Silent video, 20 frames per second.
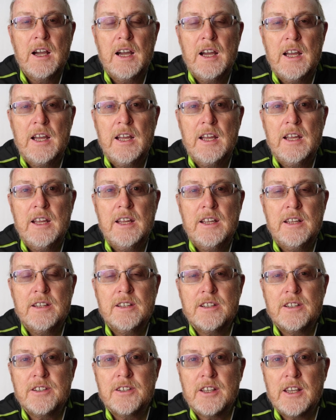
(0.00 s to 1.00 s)

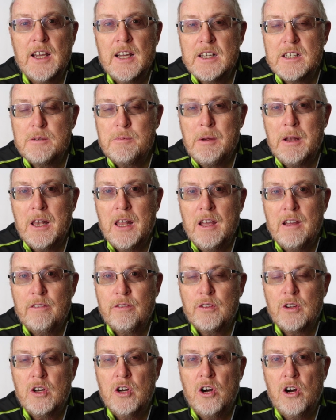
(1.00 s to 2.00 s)
And the guy to my
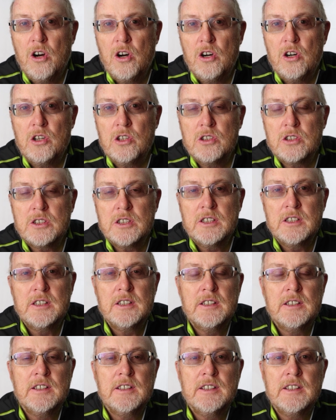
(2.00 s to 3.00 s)
left called.
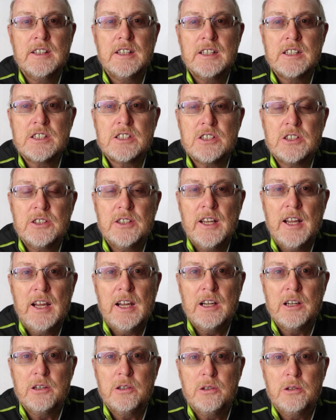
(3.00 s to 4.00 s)
So
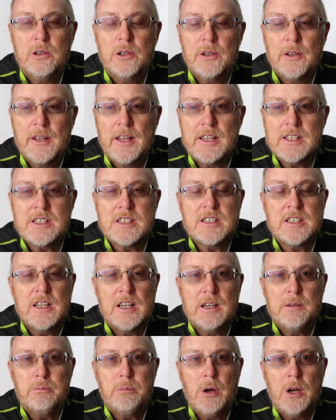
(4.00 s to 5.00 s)
now that
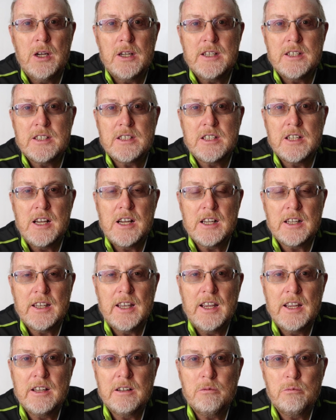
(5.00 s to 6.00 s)
pot is
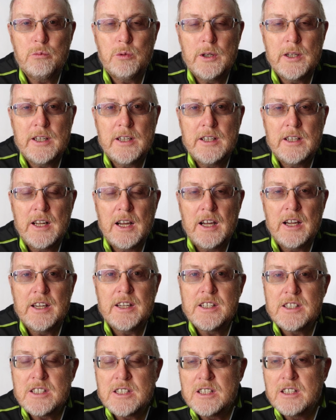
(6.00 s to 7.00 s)
getting pretty
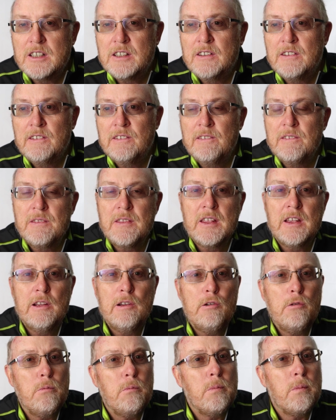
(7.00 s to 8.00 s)
nice.
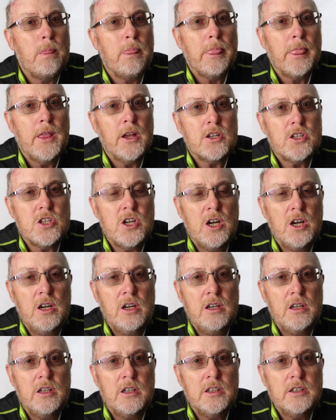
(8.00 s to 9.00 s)
The
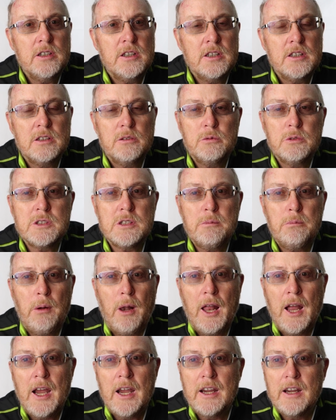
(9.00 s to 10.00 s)
turn was a
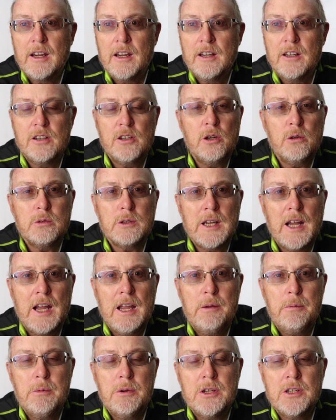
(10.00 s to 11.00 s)
blank, no
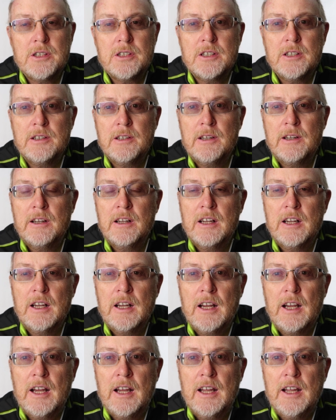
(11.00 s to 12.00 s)
diamond,
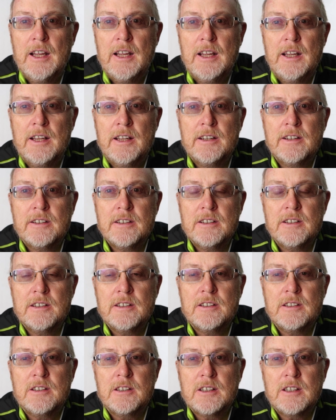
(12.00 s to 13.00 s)
and
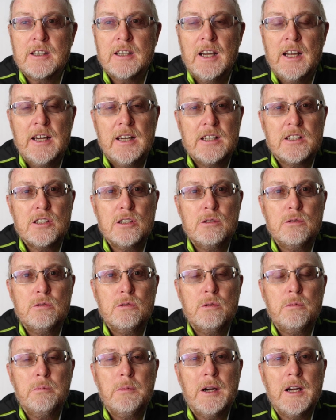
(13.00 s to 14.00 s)
the guy
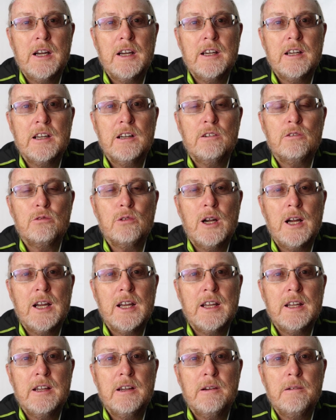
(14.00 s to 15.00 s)
to my
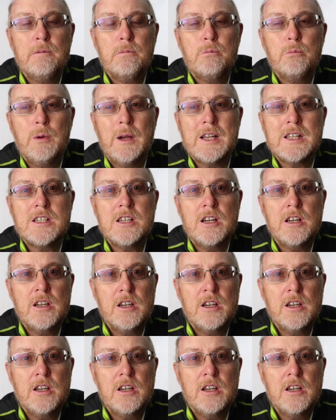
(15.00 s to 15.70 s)
right bet